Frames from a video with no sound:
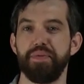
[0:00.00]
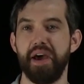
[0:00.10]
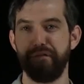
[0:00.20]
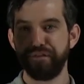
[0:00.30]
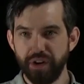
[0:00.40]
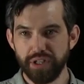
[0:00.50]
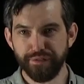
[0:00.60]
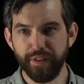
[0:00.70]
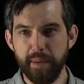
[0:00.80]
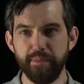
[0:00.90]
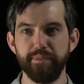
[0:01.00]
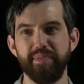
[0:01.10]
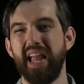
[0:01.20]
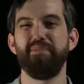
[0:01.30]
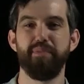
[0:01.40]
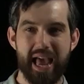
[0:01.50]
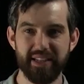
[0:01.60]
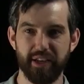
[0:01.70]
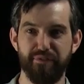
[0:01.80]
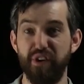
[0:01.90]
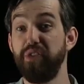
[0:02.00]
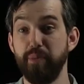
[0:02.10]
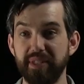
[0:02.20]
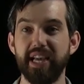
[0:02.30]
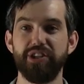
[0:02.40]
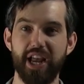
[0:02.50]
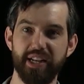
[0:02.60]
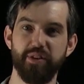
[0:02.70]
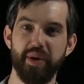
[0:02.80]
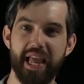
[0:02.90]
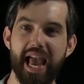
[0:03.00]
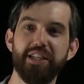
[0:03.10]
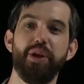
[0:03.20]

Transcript: We've got a first flip that has a 50% chance of being a heads,